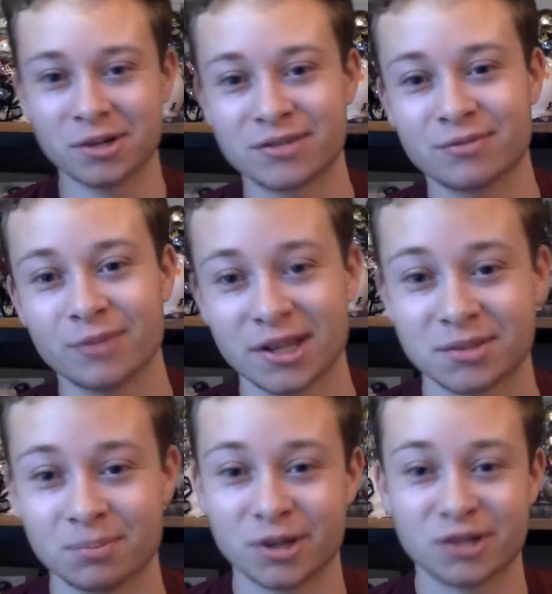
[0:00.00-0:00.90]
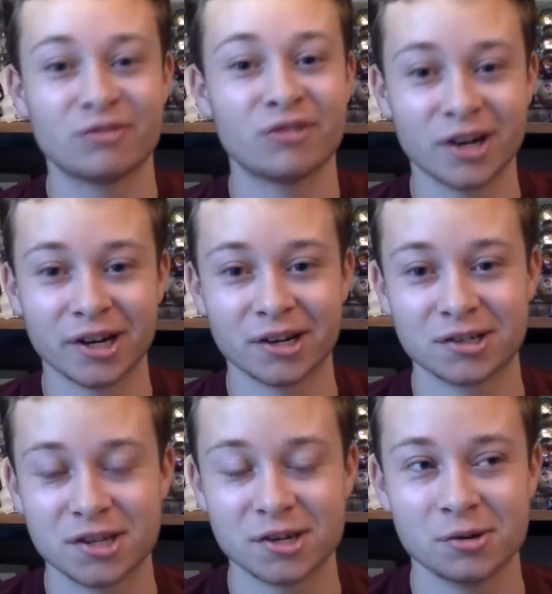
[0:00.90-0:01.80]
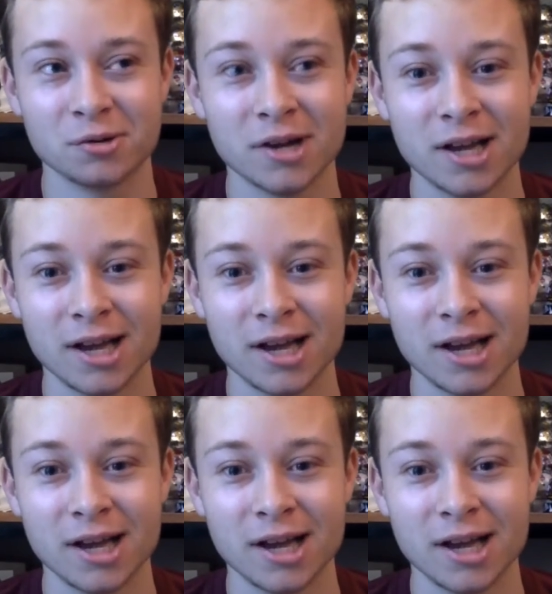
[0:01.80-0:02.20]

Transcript: it's much funnier too,